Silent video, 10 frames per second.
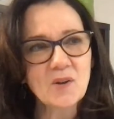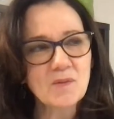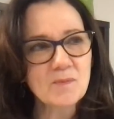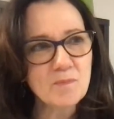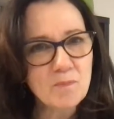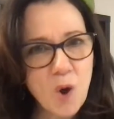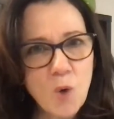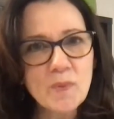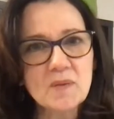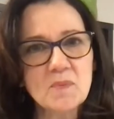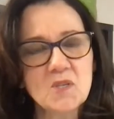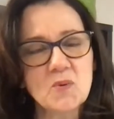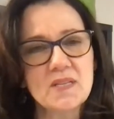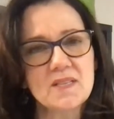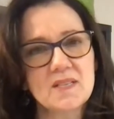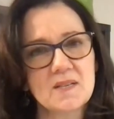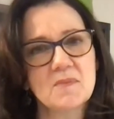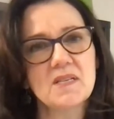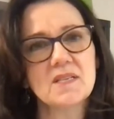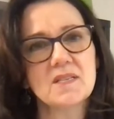moment between
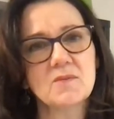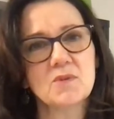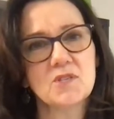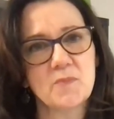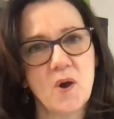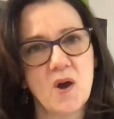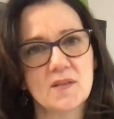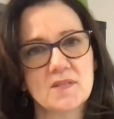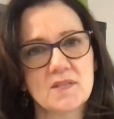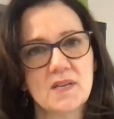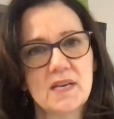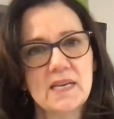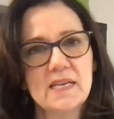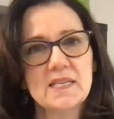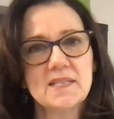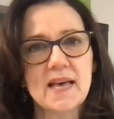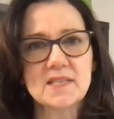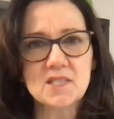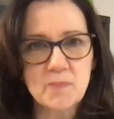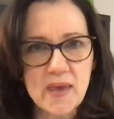stimulus and response is that
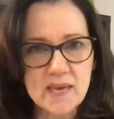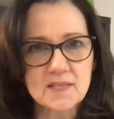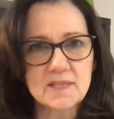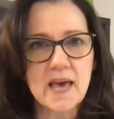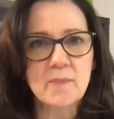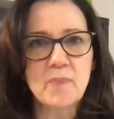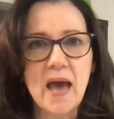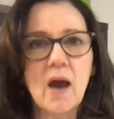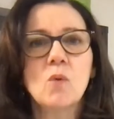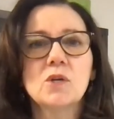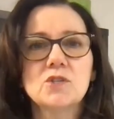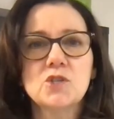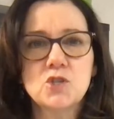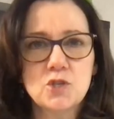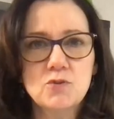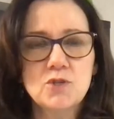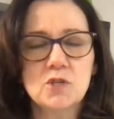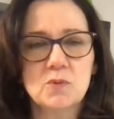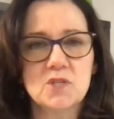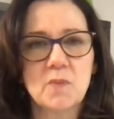space, that power to choose your
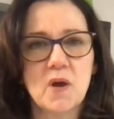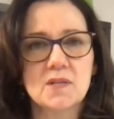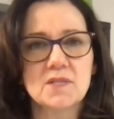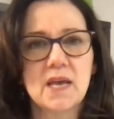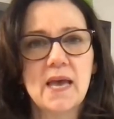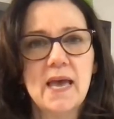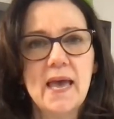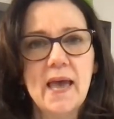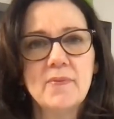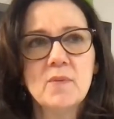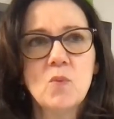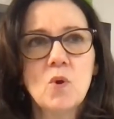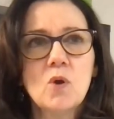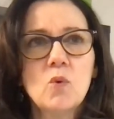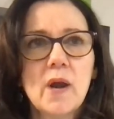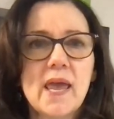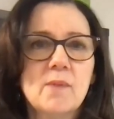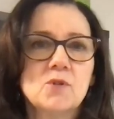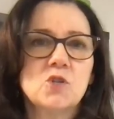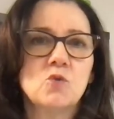response. And the more we're
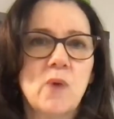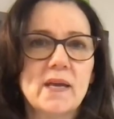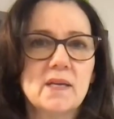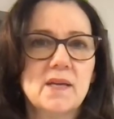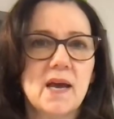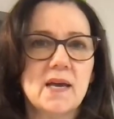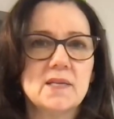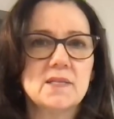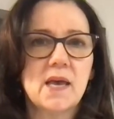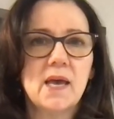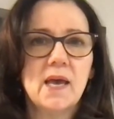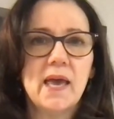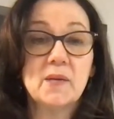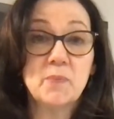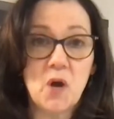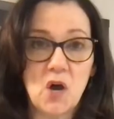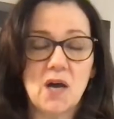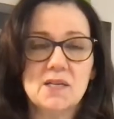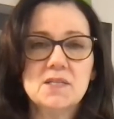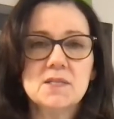able to recognize and
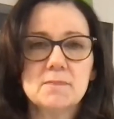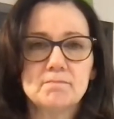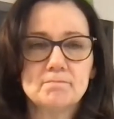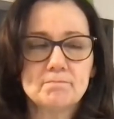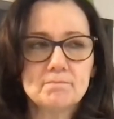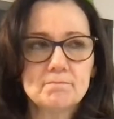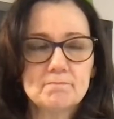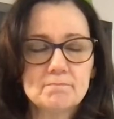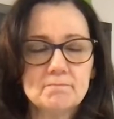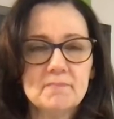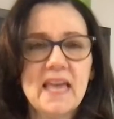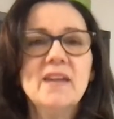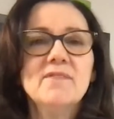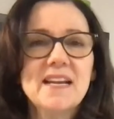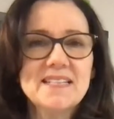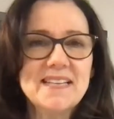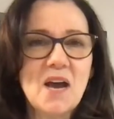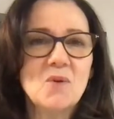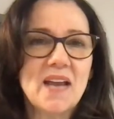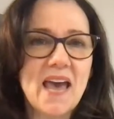pause, and in fact, and
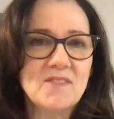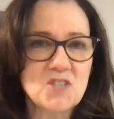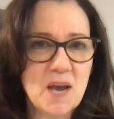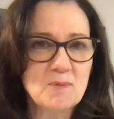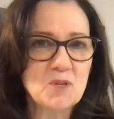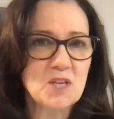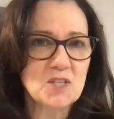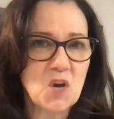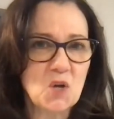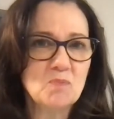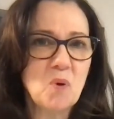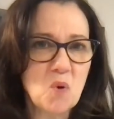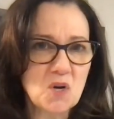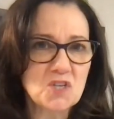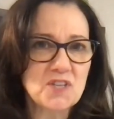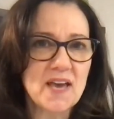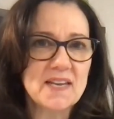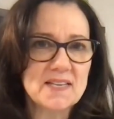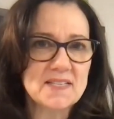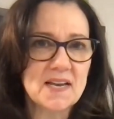now what I have a chapter that's called Porch, that
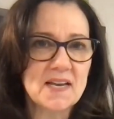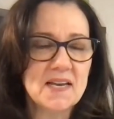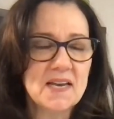is a